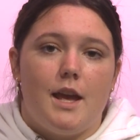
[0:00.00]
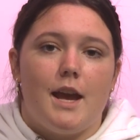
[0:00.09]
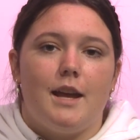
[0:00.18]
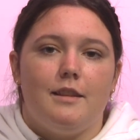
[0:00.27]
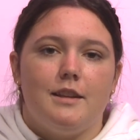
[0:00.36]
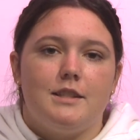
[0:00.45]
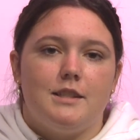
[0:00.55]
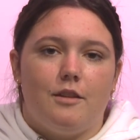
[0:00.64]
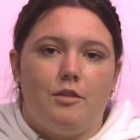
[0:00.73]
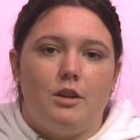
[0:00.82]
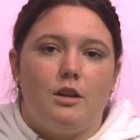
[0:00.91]
At least
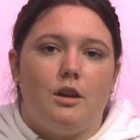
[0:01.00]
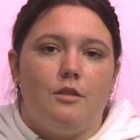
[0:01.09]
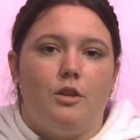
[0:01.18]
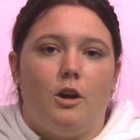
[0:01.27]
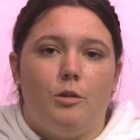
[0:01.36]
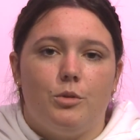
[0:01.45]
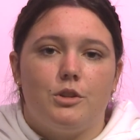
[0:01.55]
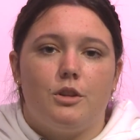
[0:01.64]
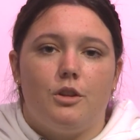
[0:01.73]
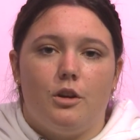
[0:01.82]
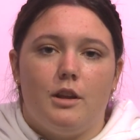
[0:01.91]
7 of the
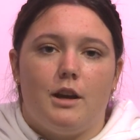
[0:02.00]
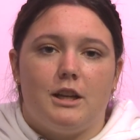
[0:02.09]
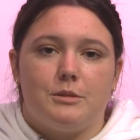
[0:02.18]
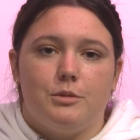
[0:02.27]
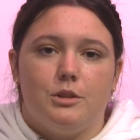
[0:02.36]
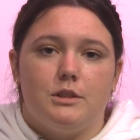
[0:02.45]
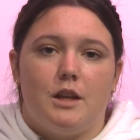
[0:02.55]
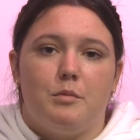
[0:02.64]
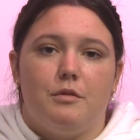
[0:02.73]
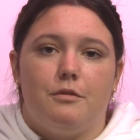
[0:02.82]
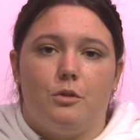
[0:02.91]
almost 30 hospitals have
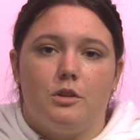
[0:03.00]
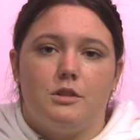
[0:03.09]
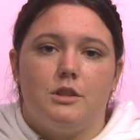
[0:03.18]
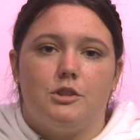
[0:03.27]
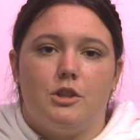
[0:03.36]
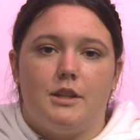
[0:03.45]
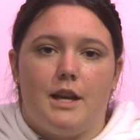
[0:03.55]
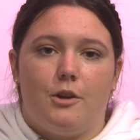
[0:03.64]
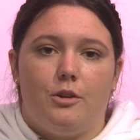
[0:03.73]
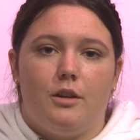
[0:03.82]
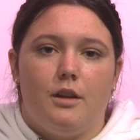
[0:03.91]
been forced to shut down.